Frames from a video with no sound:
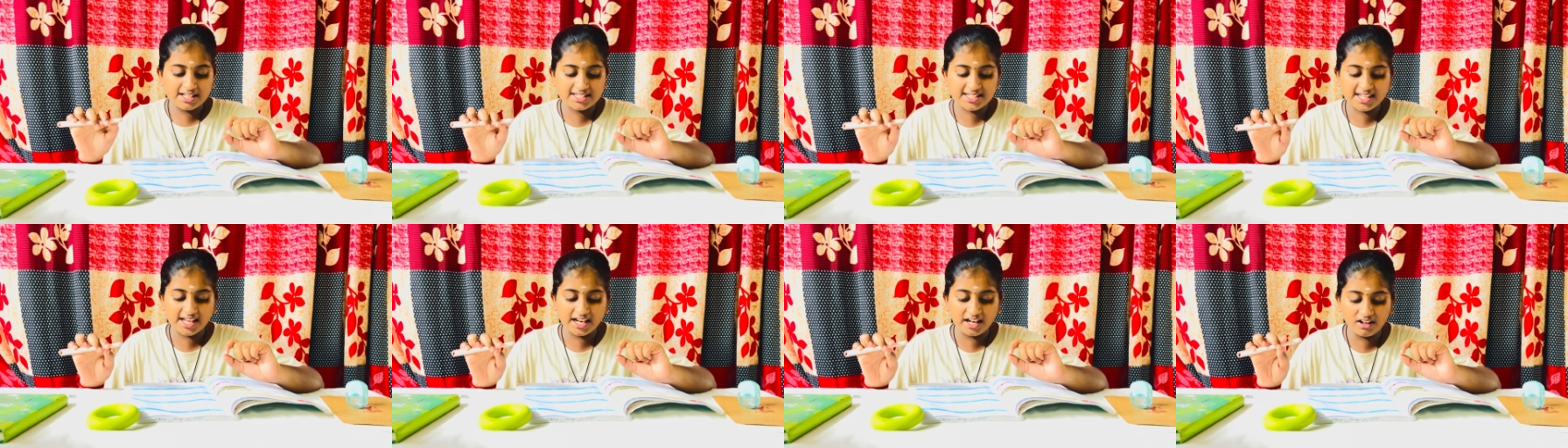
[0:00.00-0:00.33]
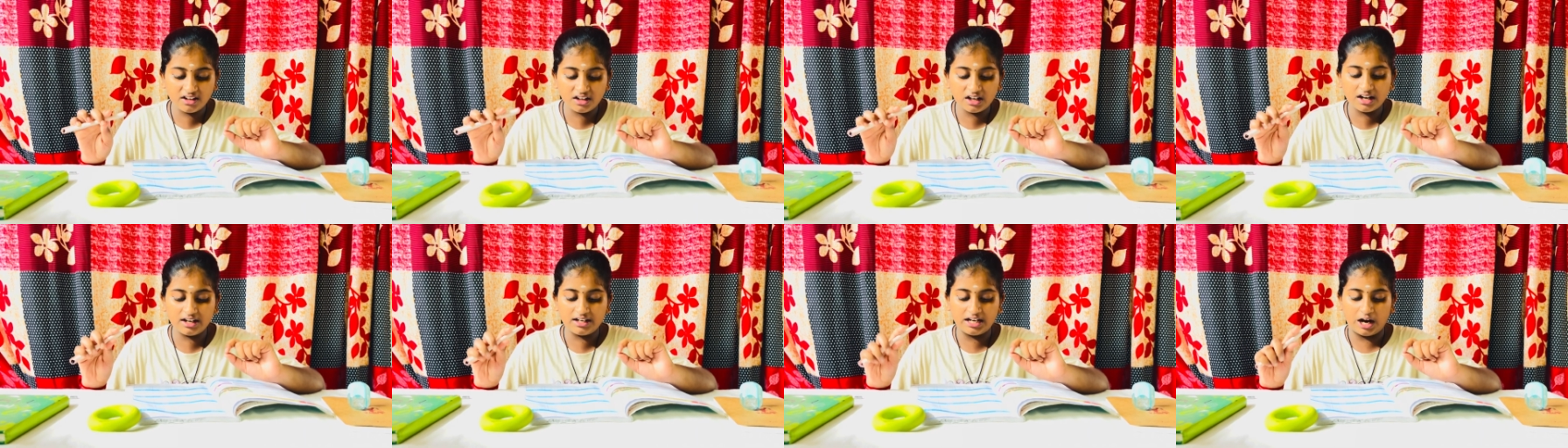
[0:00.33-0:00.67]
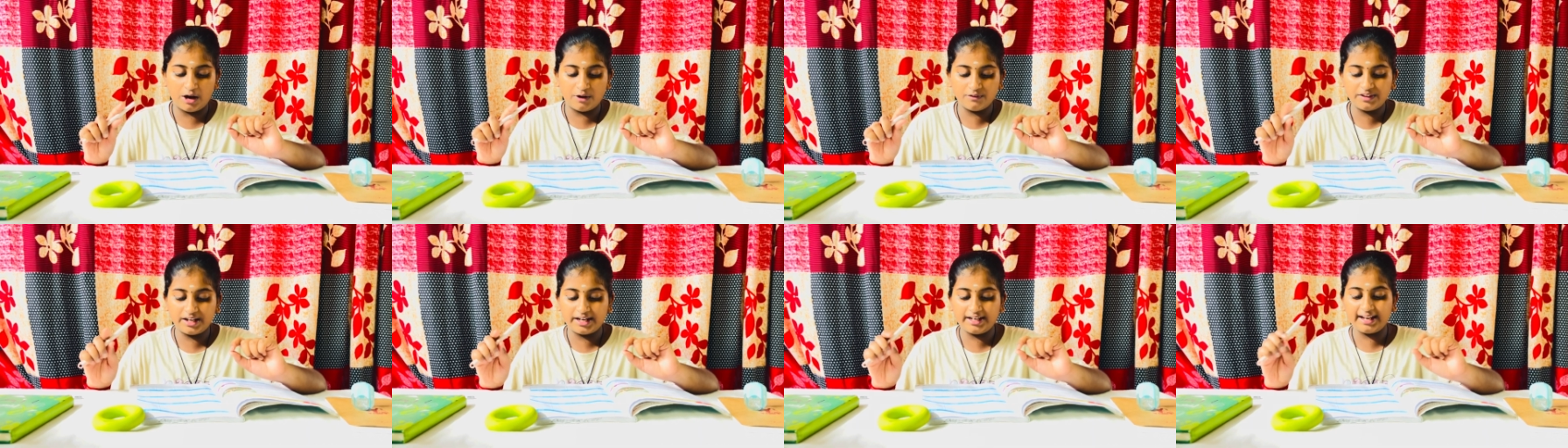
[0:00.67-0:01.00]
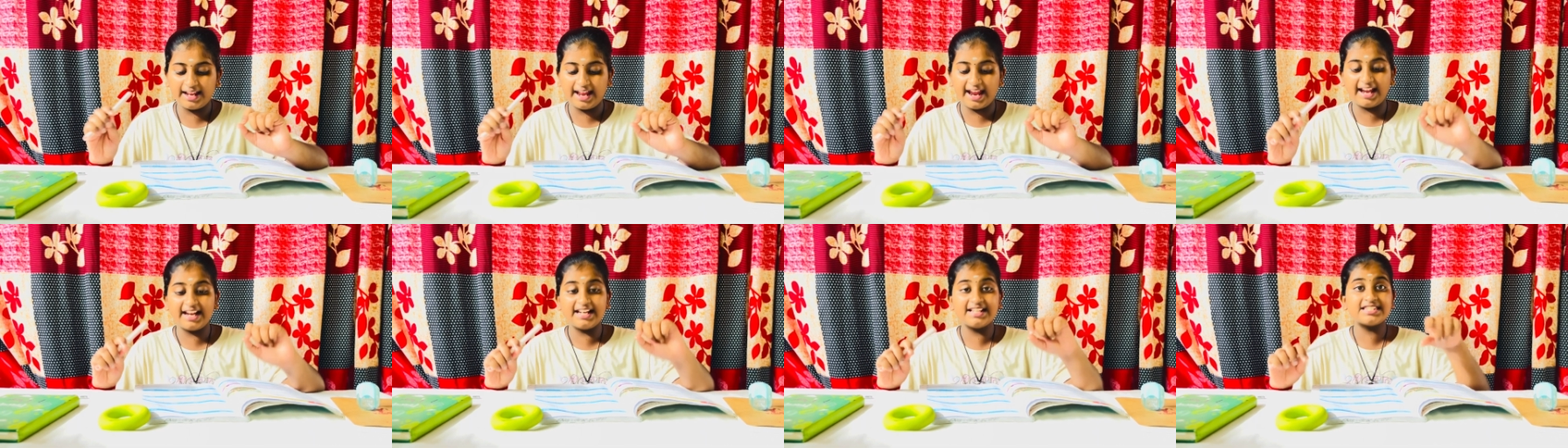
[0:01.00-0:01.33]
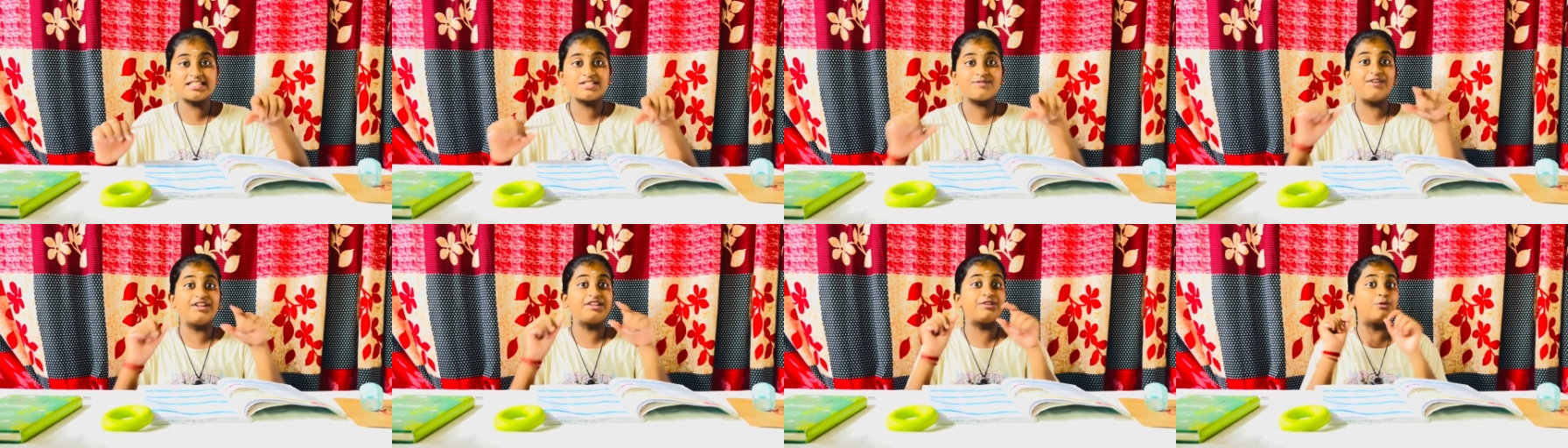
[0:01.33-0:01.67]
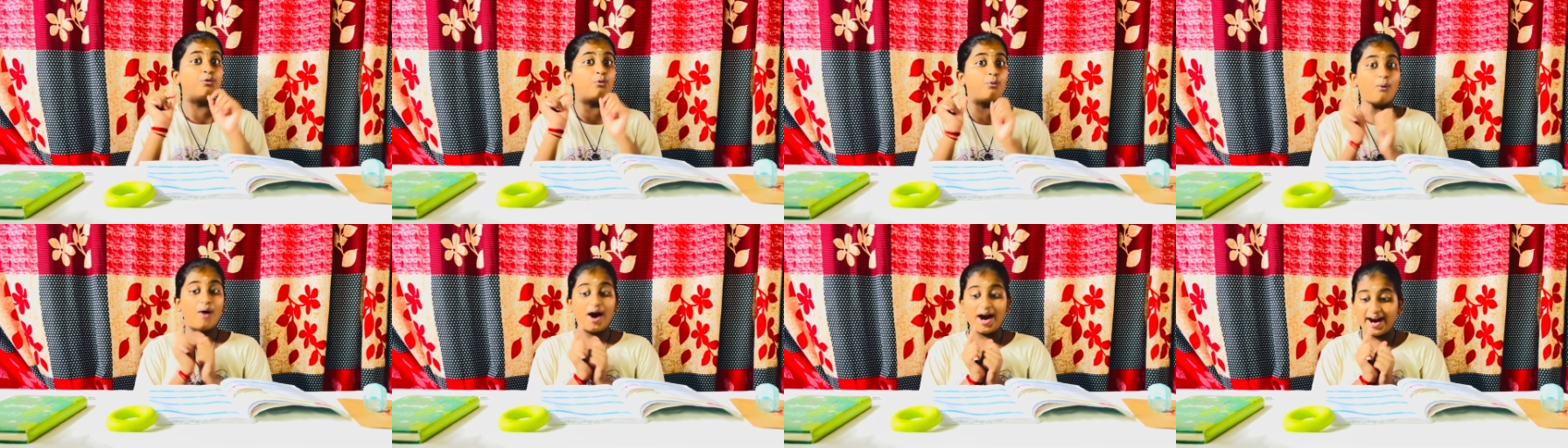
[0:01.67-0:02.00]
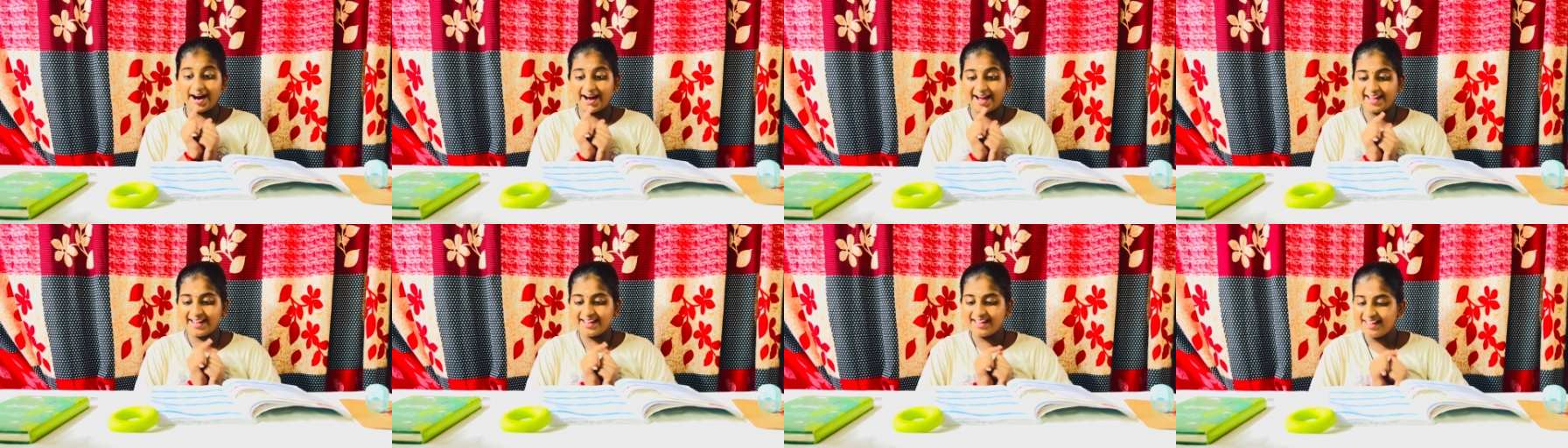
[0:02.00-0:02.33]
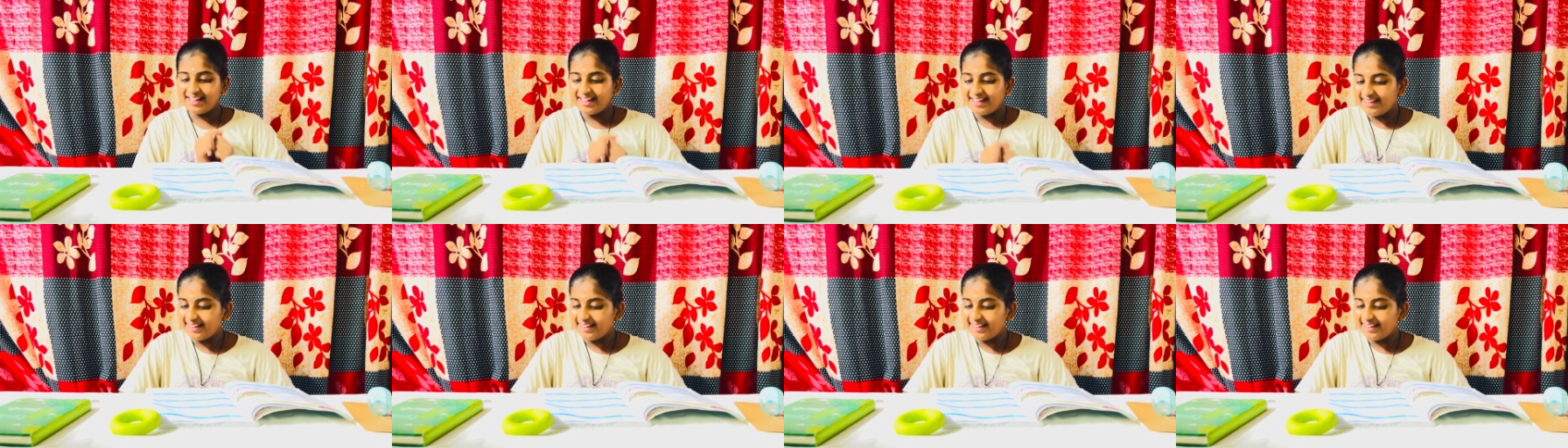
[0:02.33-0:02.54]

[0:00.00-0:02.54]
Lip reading: singular noun that ends with Y